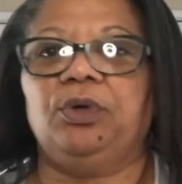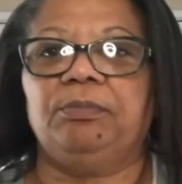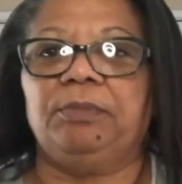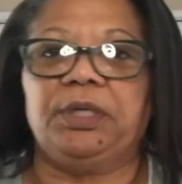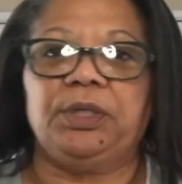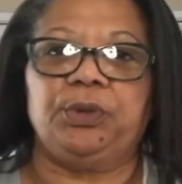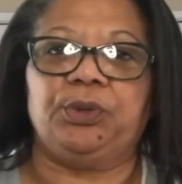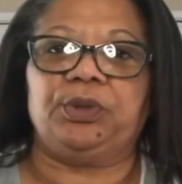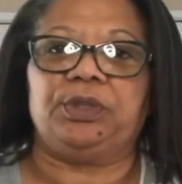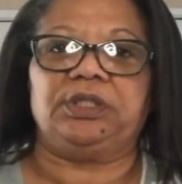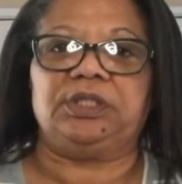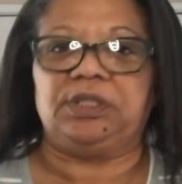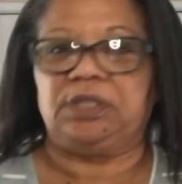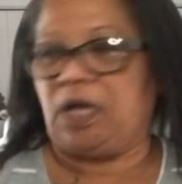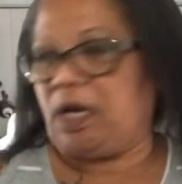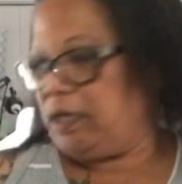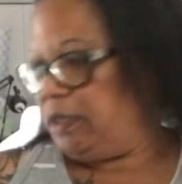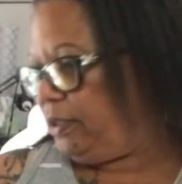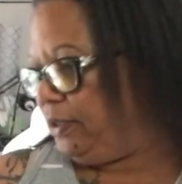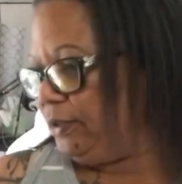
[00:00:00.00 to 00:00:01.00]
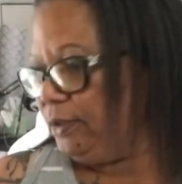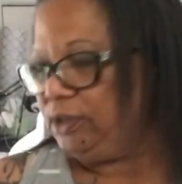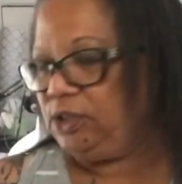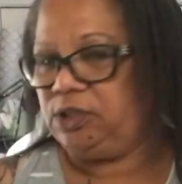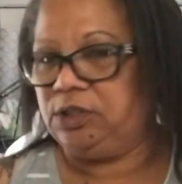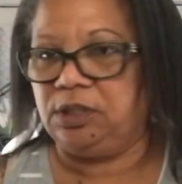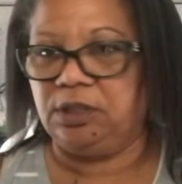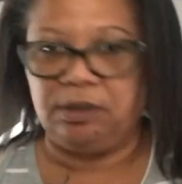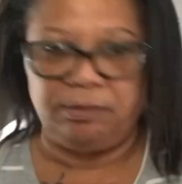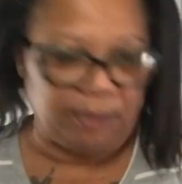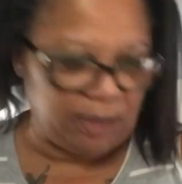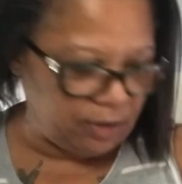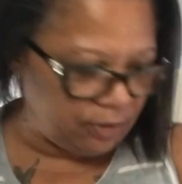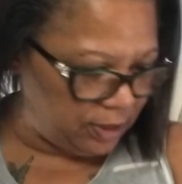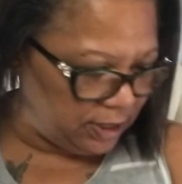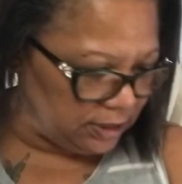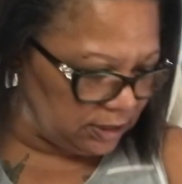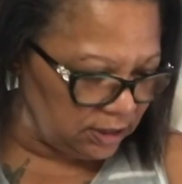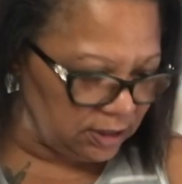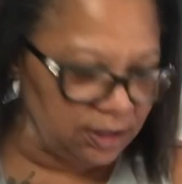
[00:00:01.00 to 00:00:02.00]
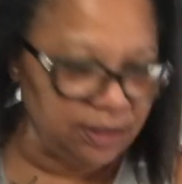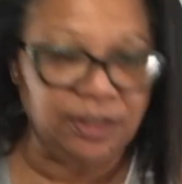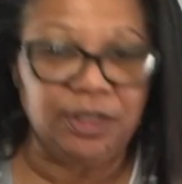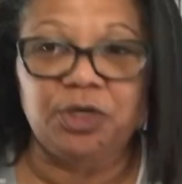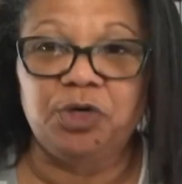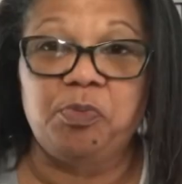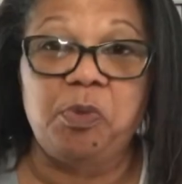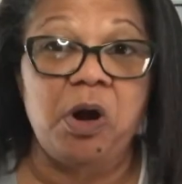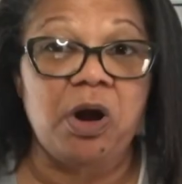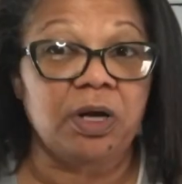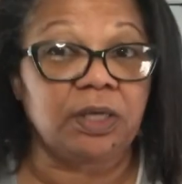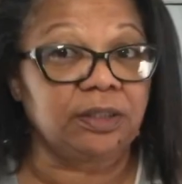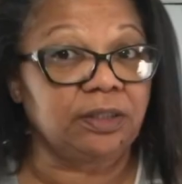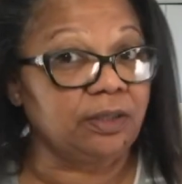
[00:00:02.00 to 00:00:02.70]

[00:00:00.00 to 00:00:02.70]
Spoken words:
My daughter's not here. She took my grandson to the park.